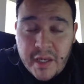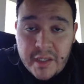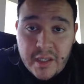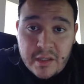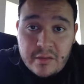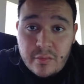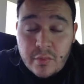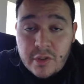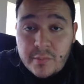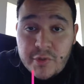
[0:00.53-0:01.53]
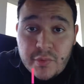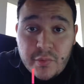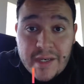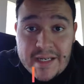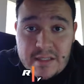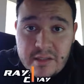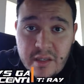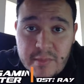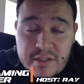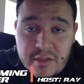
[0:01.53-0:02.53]
Hi guys, welcome to Ray's
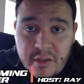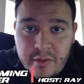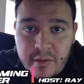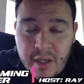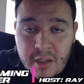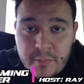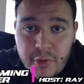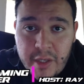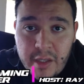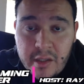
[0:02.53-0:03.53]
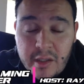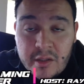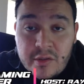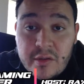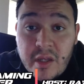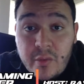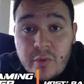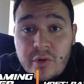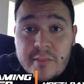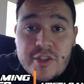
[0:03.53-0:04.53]
Gaming Center. I'm Ray, and today
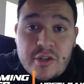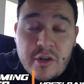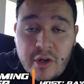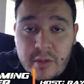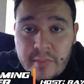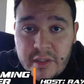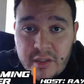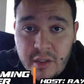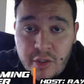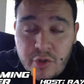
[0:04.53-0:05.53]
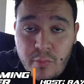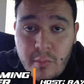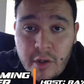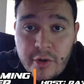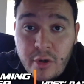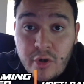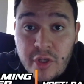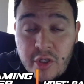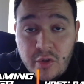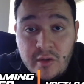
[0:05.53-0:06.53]
we're going to be talking about the new Mario
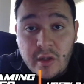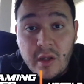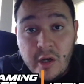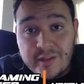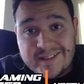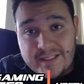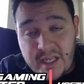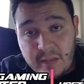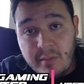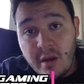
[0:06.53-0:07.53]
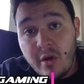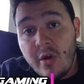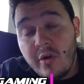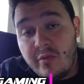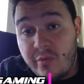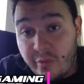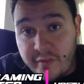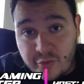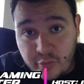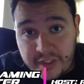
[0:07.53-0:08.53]
U Deluxe game for
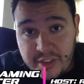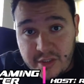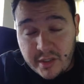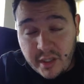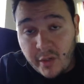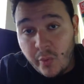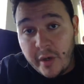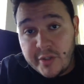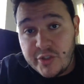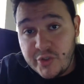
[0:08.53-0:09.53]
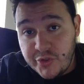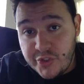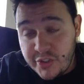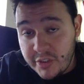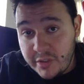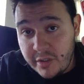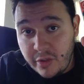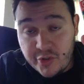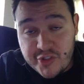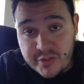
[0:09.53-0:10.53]
the Switch and why you should
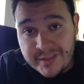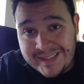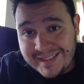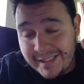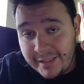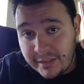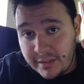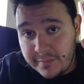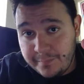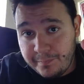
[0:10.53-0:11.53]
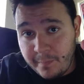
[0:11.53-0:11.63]
or shouldn't get it.